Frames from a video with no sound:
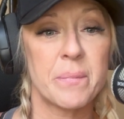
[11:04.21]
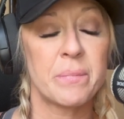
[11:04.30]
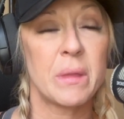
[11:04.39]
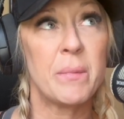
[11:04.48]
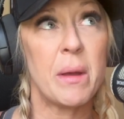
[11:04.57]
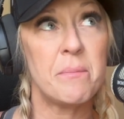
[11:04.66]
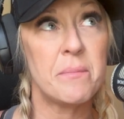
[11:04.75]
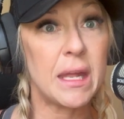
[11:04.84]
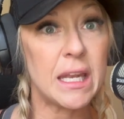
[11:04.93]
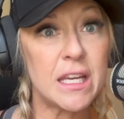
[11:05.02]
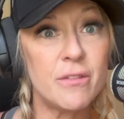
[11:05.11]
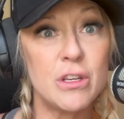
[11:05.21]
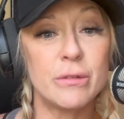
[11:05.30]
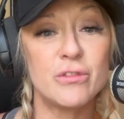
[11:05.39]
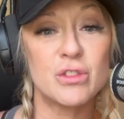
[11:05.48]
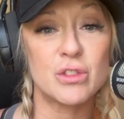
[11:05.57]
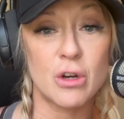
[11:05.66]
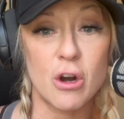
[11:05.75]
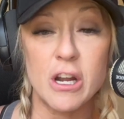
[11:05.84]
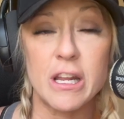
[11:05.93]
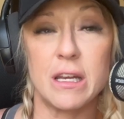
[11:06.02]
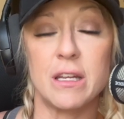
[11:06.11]
But many of you have
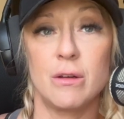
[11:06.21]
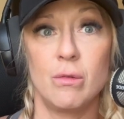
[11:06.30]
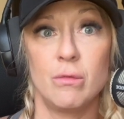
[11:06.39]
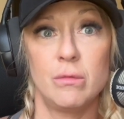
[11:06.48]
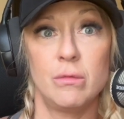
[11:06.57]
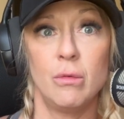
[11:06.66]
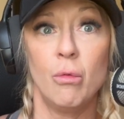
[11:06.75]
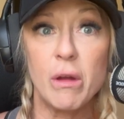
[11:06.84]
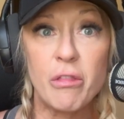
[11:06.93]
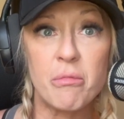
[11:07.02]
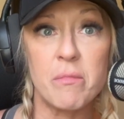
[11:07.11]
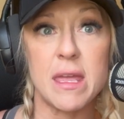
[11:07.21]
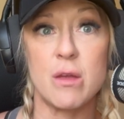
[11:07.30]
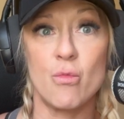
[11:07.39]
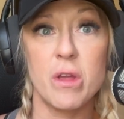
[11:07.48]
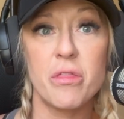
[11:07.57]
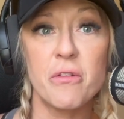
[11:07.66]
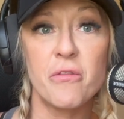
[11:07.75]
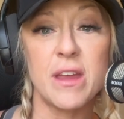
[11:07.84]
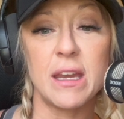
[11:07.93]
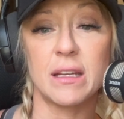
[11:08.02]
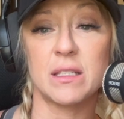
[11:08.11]
started with me, with the
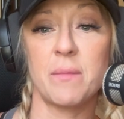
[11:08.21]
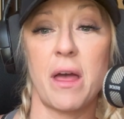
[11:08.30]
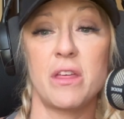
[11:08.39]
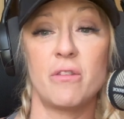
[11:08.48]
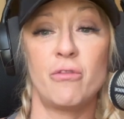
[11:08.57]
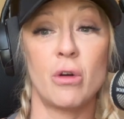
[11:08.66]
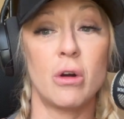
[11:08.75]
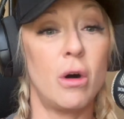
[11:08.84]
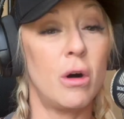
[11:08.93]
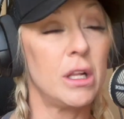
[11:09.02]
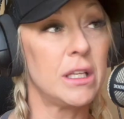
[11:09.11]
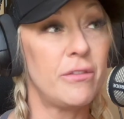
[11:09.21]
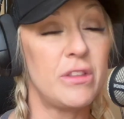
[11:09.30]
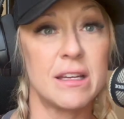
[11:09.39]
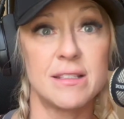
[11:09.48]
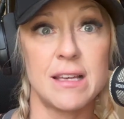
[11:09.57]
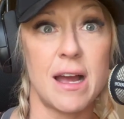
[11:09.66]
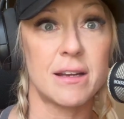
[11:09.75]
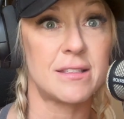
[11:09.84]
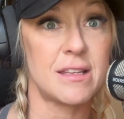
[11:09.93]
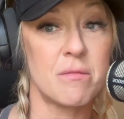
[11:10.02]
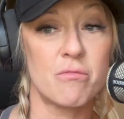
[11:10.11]
Phoenix Method, for all of the exact
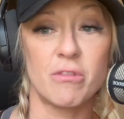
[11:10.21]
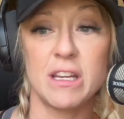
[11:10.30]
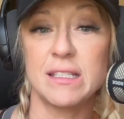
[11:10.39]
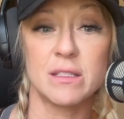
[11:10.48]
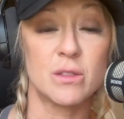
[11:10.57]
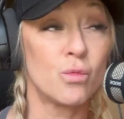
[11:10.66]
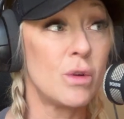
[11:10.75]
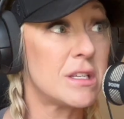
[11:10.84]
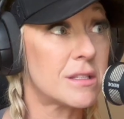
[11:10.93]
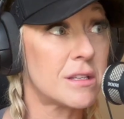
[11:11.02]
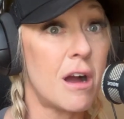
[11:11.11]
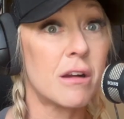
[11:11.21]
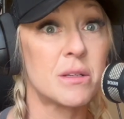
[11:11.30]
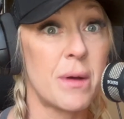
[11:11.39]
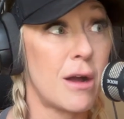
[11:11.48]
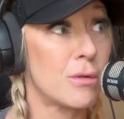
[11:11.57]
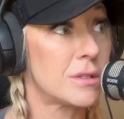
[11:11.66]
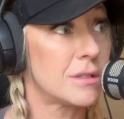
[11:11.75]
same reasons we just talked about.